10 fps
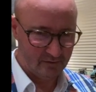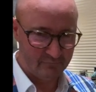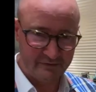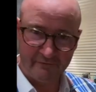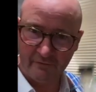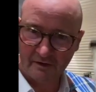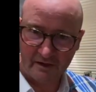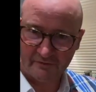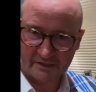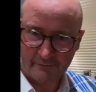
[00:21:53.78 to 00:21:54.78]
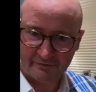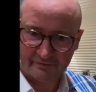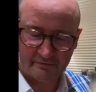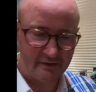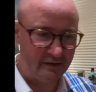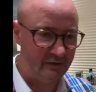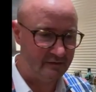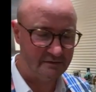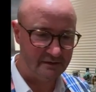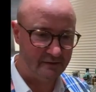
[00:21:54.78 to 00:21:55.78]
but they're very clever chaps,
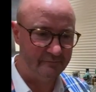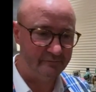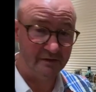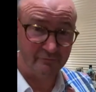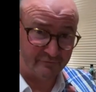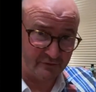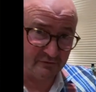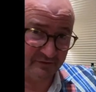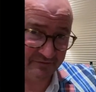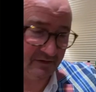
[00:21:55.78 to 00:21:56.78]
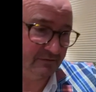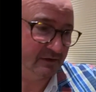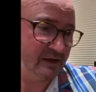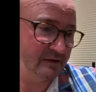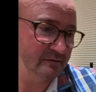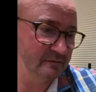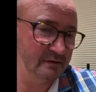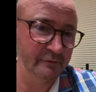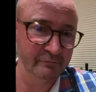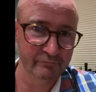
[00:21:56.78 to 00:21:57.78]
and um, there's a review on the site. Again,
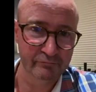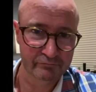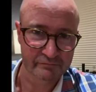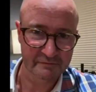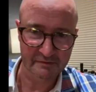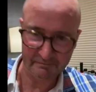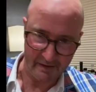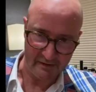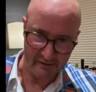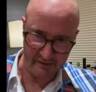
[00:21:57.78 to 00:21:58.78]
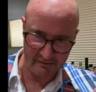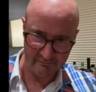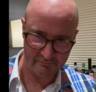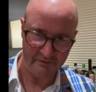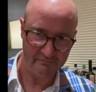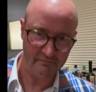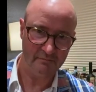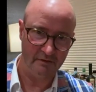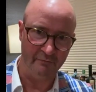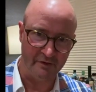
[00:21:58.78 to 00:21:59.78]
I'm not bait clicking, but
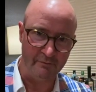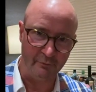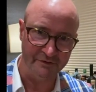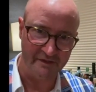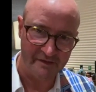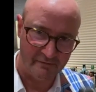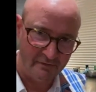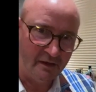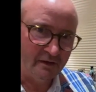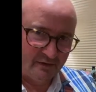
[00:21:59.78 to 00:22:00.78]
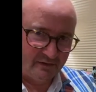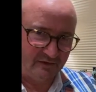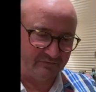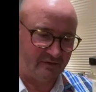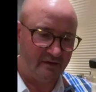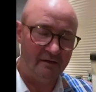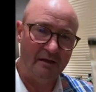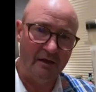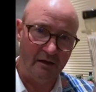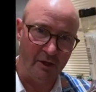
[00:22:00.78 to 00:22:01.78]
if you want to go into more detail, it's there.
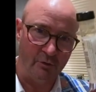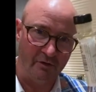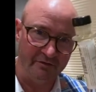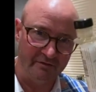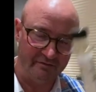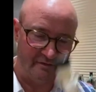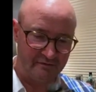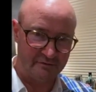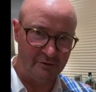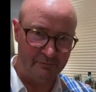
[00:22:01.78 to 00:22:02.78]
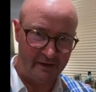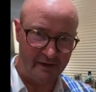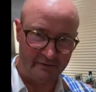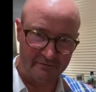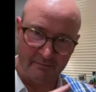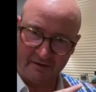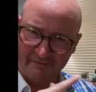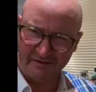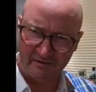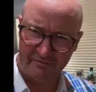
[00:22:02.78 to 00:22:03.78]
Likewise, there's, there's a two part they make a
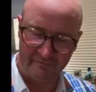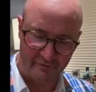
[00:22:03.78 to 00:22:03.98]
fantastic